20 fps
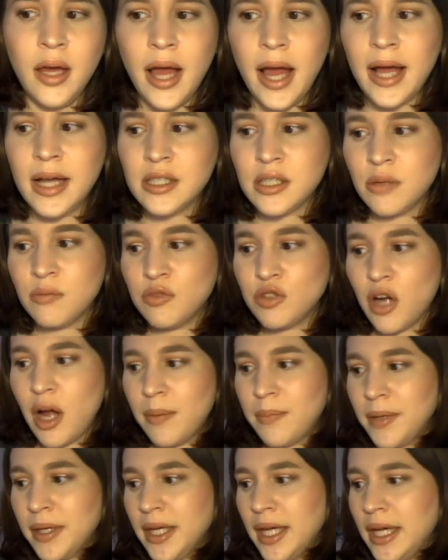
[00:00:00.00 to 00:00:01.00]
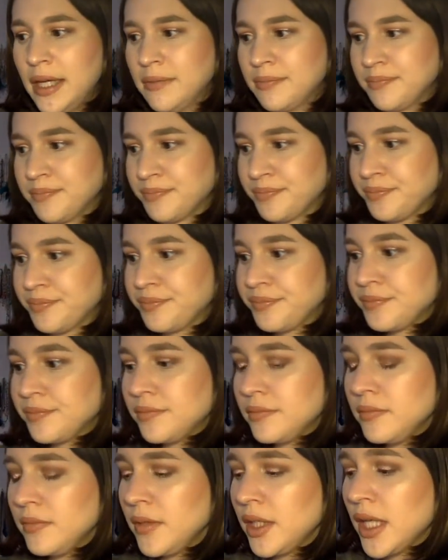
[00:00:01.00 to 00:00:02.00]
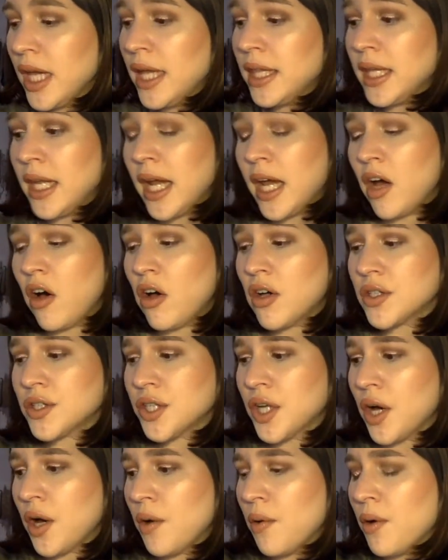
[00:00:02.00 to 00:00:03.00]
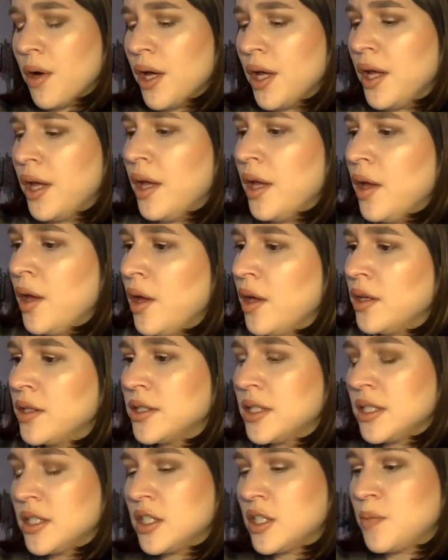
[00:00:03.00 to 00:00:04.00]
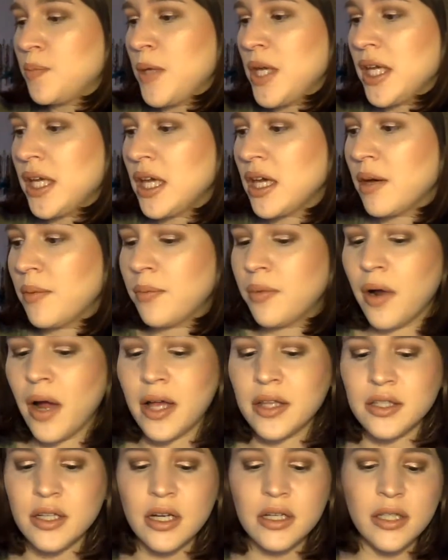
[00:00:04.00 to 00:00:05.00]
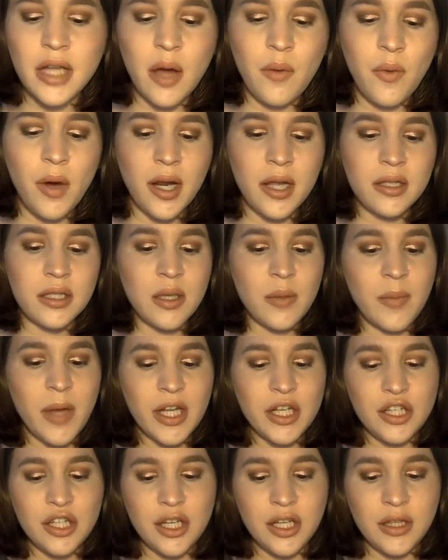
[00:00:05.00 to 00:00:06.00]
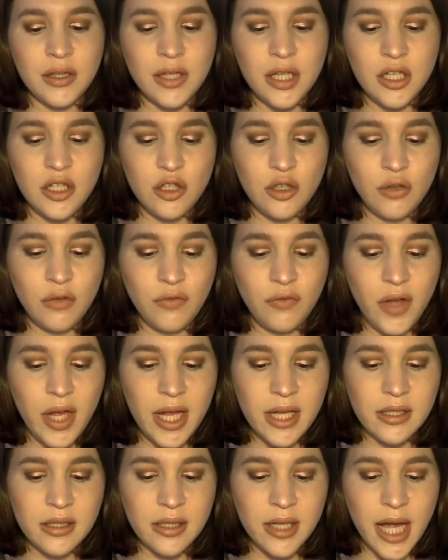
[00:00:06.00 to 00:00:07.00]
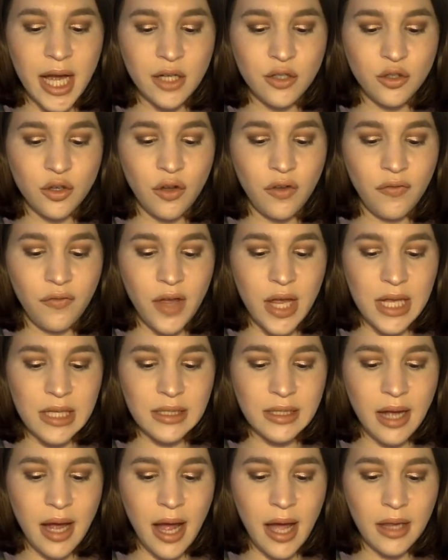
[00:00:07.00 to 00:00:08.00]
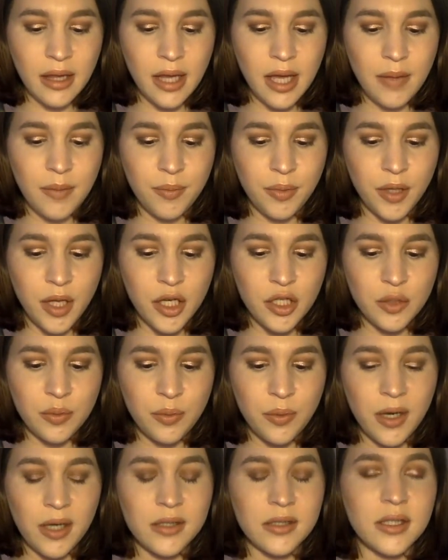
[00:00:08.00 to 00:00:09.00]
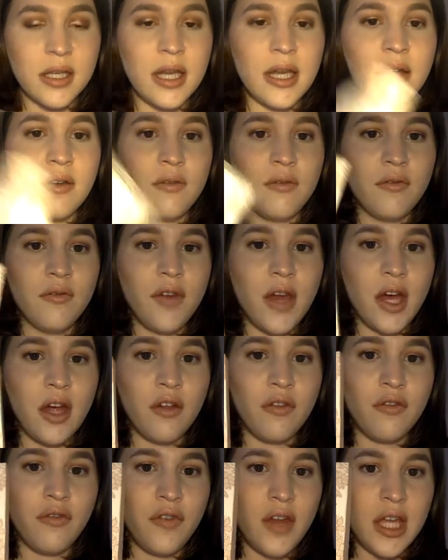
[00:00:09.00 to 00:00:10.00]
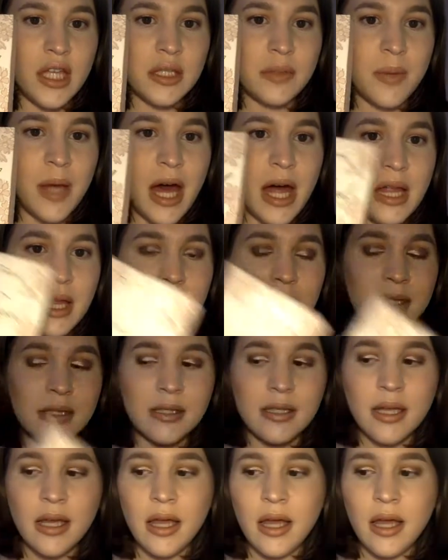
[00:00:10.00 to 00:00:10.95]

as I'm dropping it. And then I also, since speaking of bronzers, I wanted to mention the Too Faced Natural Face Highlight Blush Bronzing Veil Face Palette.